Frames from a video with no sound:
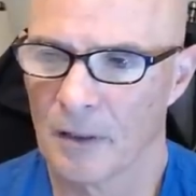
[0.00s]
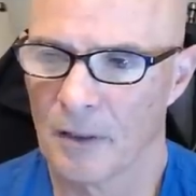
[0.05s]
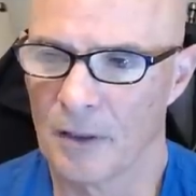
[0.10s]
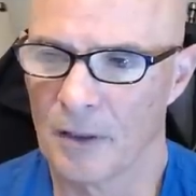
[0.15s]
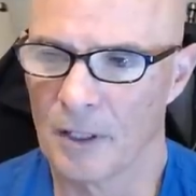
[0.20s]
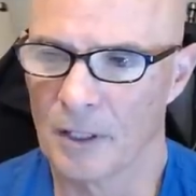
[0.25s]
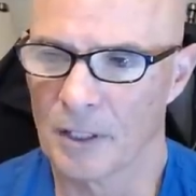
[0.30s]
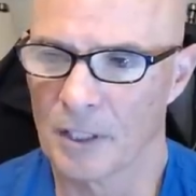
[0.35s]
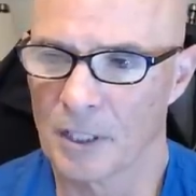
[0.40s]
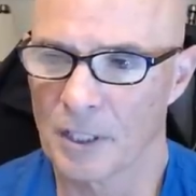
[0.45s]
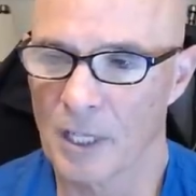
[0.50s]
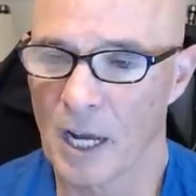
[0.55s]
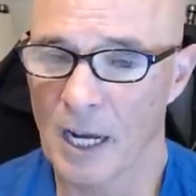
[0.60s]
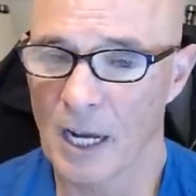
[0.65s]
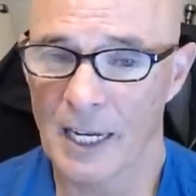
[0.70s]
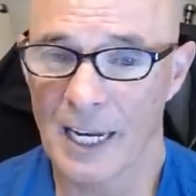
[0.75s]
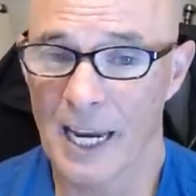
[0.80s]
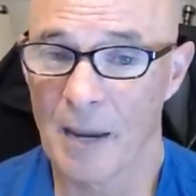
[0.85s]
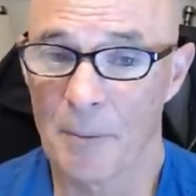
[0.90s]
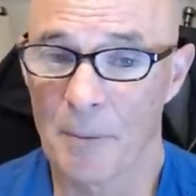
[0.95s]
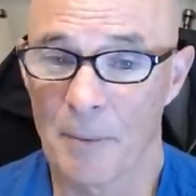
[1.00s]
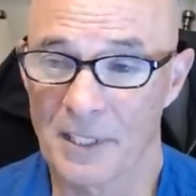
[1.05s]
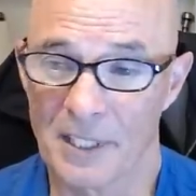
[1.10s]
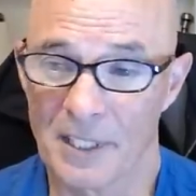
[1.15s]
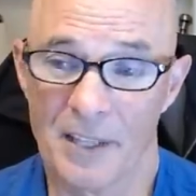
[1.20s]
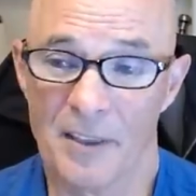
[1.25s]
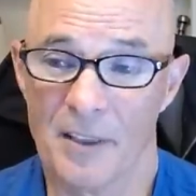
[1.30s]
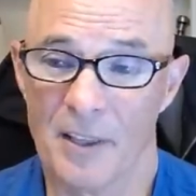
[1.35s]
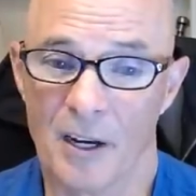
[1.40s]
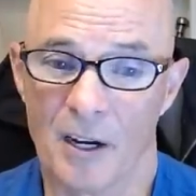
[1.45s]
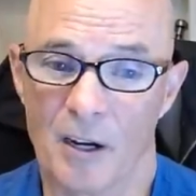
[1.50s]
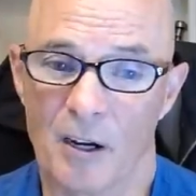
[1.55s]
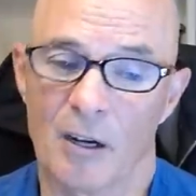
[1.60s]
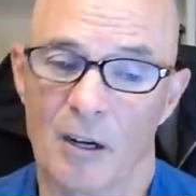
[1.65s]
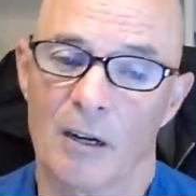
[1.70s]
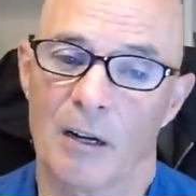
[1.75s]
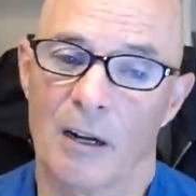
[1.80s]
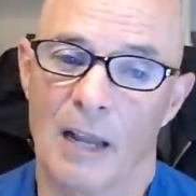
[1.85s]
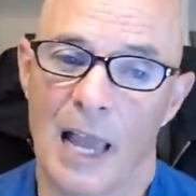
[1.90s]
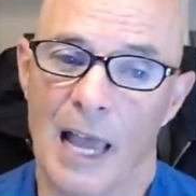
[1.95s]
The stock cam that's in
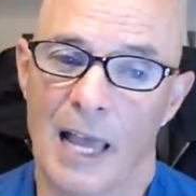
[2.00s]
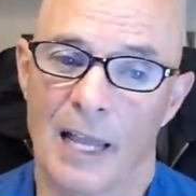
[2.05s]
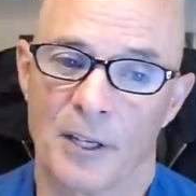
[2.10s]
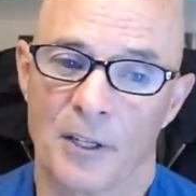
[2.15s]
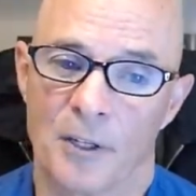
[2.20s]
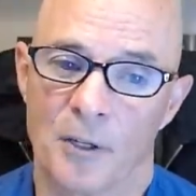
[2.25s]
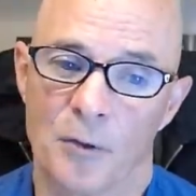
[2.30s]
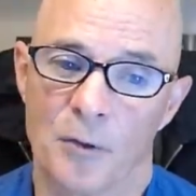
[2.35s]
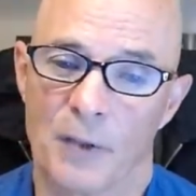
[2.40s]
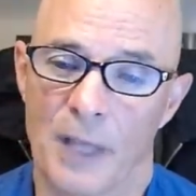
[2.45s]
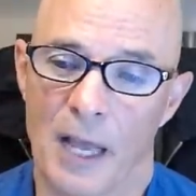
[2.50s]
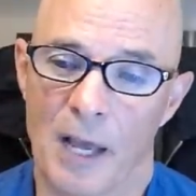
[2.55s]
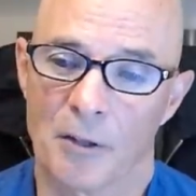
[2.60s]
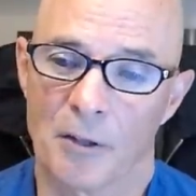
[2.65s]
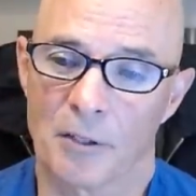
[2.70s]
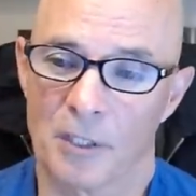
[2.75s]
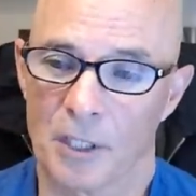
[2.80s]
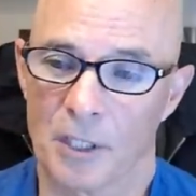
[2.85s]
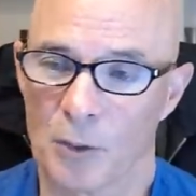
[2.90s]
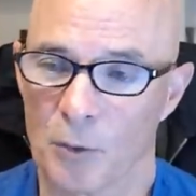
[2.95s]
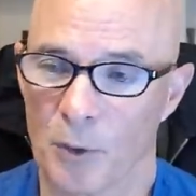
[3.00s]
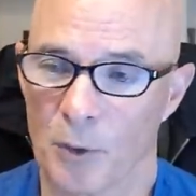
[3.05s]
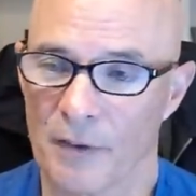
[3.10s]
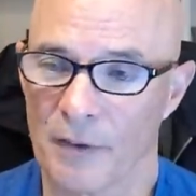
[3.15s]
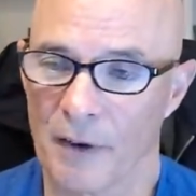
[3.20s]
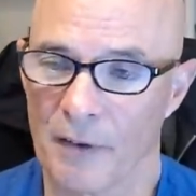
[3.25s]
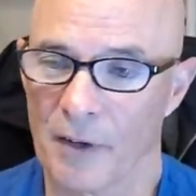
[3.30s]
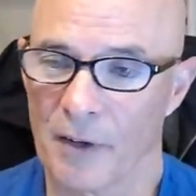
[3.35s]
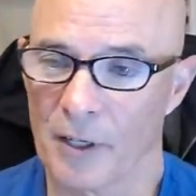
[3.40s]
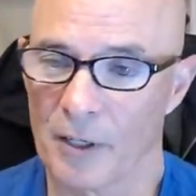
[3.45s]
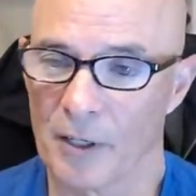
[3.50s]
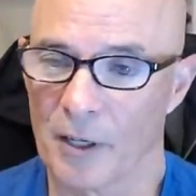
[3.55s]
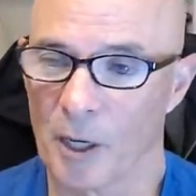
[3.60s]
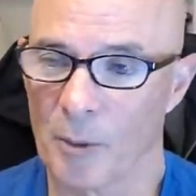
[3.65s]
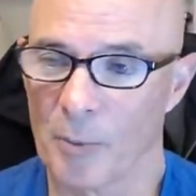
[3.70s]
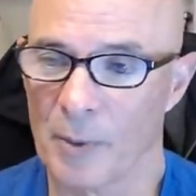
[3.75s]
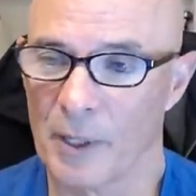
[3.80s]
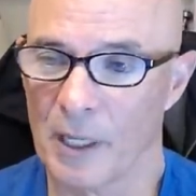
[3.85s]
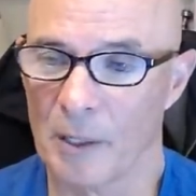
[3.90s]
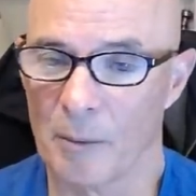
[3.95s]
there at 2000 and
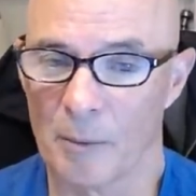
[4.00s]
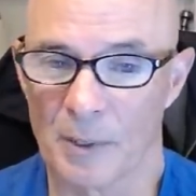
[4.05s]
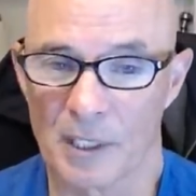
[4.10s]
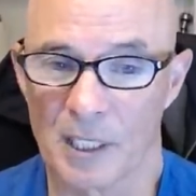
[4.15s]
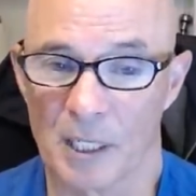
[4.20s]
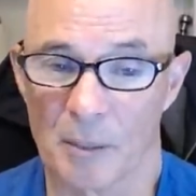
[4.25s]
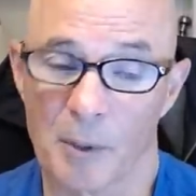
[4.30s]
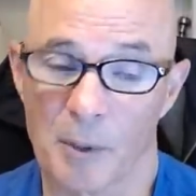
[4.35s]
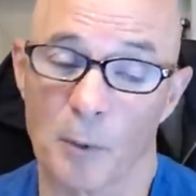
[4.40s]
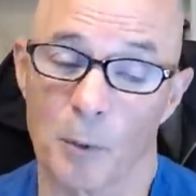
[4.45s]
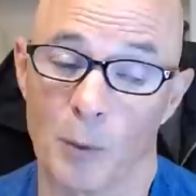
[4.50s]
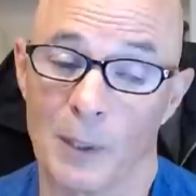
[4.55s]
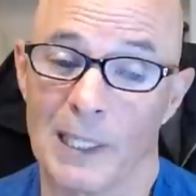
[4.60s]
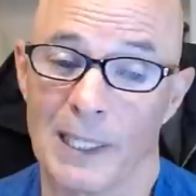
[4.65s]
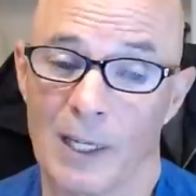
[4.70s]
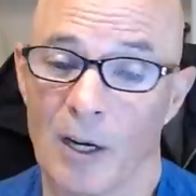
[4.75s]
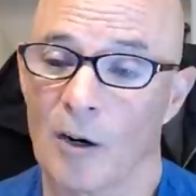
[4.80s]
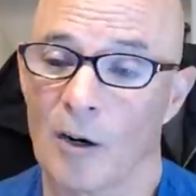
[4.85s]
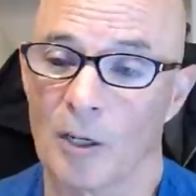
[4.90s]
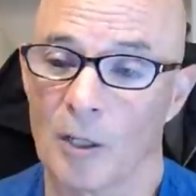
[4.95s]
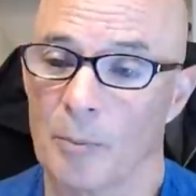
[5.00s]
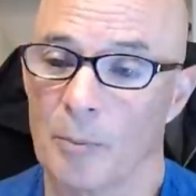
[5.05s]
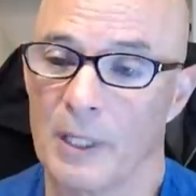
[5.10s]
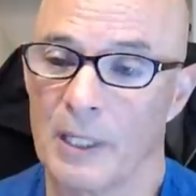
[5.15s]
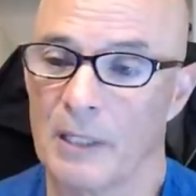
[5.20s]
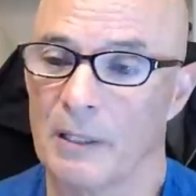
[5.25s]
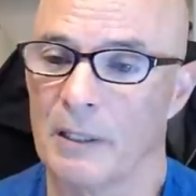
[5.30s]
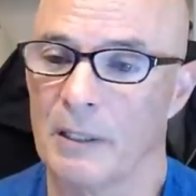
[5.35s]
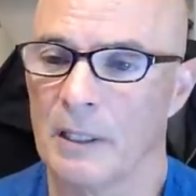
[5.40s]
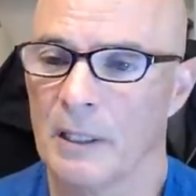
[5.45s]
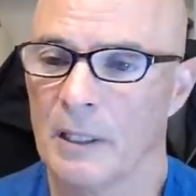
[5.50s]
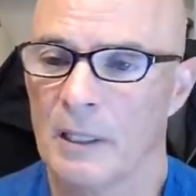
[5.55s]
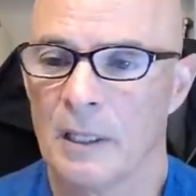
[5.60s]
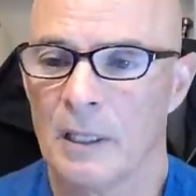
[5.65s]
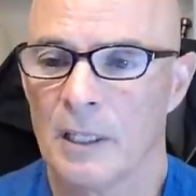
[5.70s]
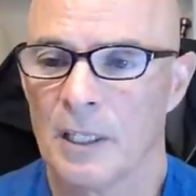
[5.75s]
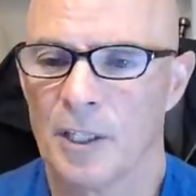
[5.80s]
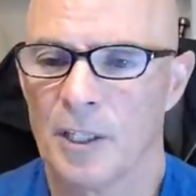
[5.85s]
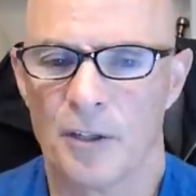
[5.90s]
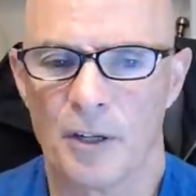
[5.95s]
2500 RPM is going to be really hard to beat
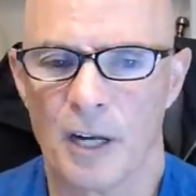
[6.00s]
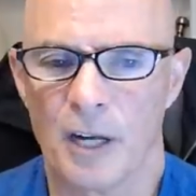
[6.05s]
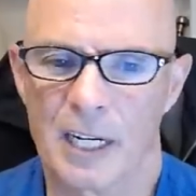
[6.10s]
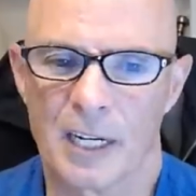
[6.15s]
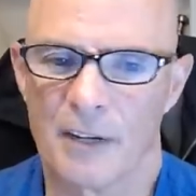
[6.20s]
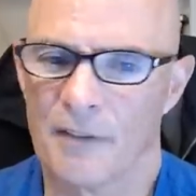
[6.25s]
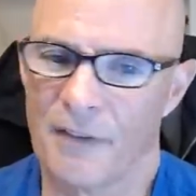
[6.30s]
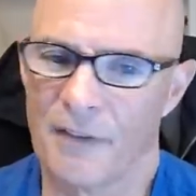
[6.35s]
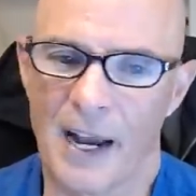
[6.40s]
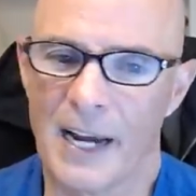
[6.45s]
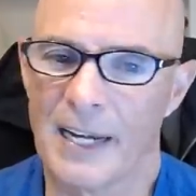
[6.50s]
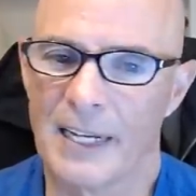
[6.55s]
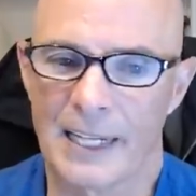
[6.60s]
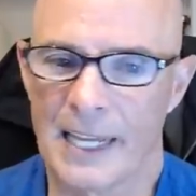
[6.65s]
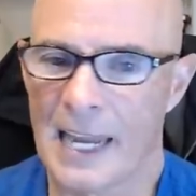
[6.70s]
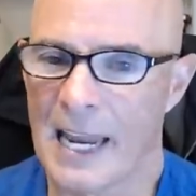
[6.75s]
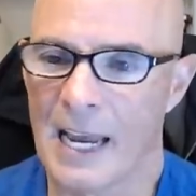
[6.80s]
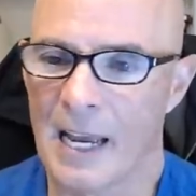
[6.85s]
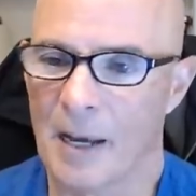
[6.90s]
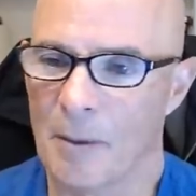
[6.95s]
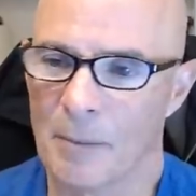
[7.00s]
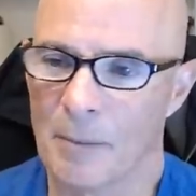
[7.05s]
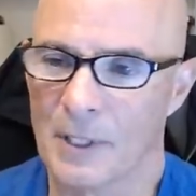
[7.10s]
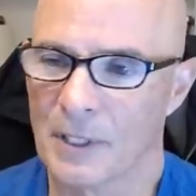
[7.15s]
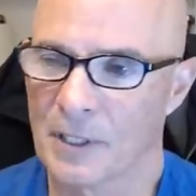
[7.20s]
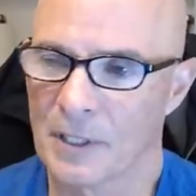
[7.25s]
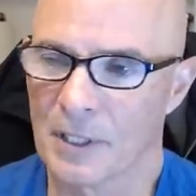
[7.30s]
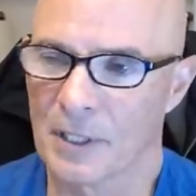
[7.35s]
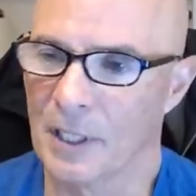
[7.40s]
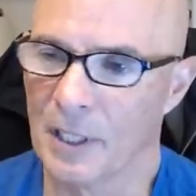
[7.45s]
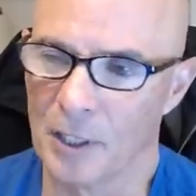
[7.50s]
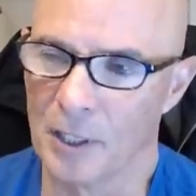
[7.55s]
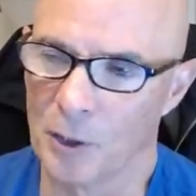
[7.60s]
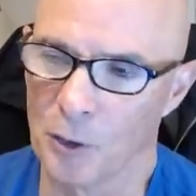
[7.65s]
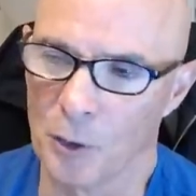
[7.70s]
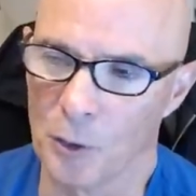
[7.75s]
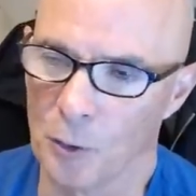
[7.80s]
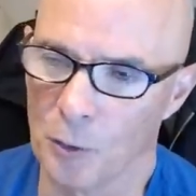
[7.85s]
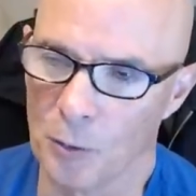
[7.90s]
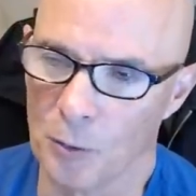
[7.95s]
you're not going to find a cam that's going to
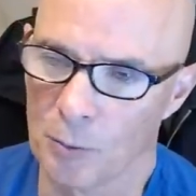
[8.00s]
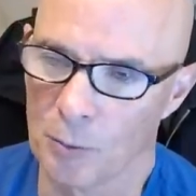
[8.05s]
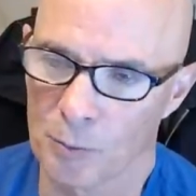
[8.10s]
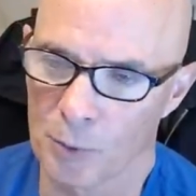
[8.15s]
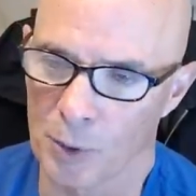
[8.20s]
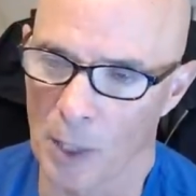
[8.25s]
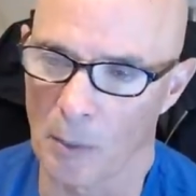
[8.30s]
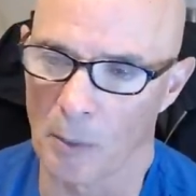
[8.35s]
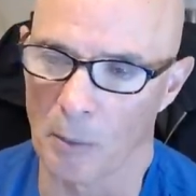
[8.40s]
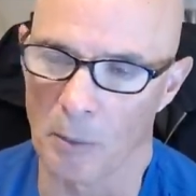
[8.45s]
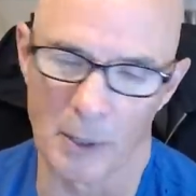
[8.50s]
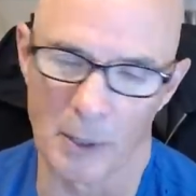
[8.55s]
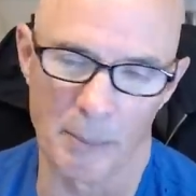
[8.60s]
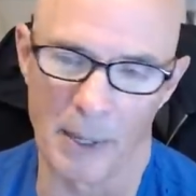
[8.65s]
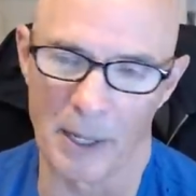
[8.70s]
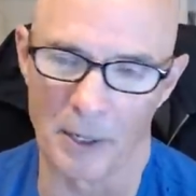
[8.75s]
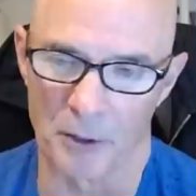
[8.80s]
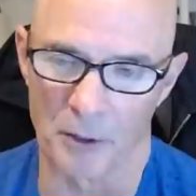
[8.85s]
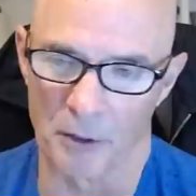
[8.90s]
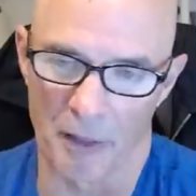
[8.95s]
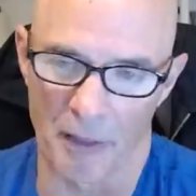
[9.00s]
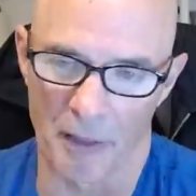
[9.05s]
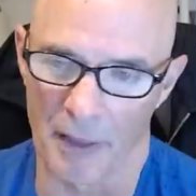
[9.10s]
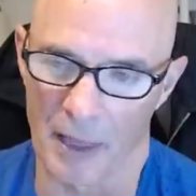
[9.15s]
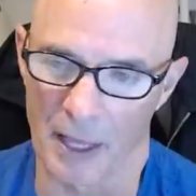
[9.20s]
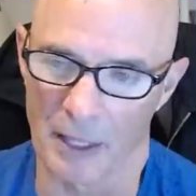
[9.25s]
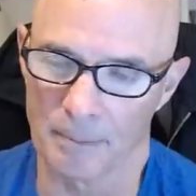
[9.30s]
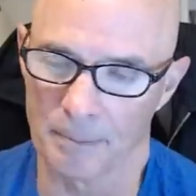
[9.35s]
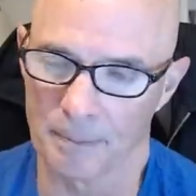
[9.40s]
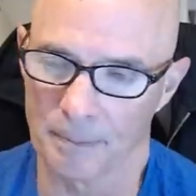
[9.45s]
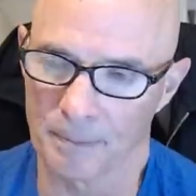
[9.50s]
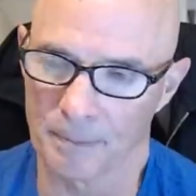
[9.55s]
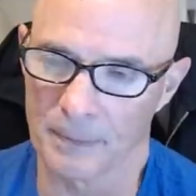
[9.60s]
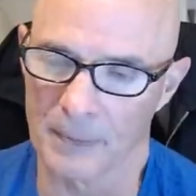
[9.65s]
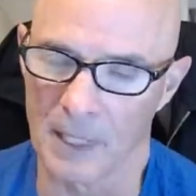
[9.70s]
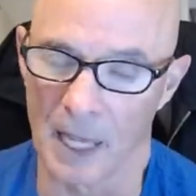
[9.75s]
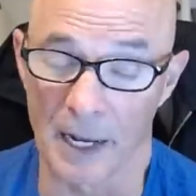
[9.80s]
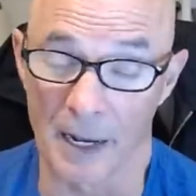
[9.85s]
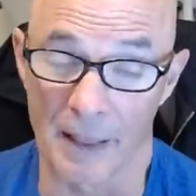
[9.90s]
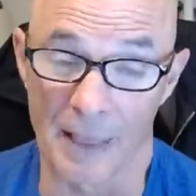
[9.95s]
do probably better than that,
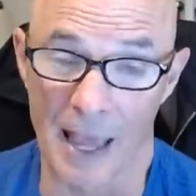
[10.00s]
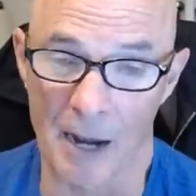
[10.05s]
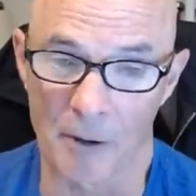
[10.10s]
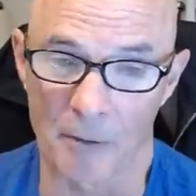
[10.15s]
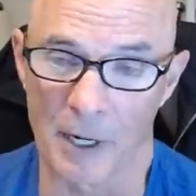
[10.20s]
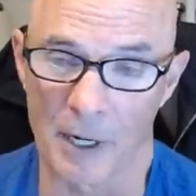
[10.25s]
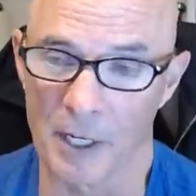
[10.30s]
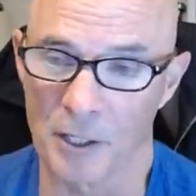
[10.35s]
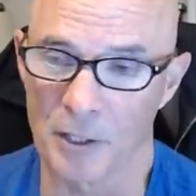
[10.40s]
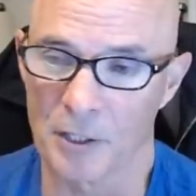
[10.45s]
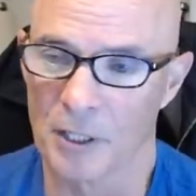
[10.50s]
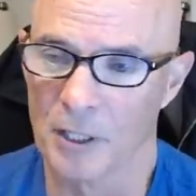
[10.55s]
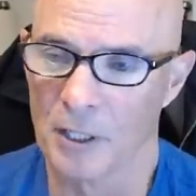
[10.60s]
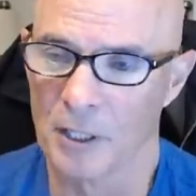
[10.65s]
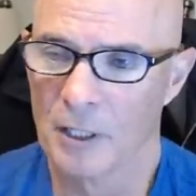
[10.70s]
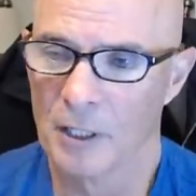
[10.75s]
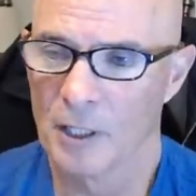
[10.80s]
not in that range.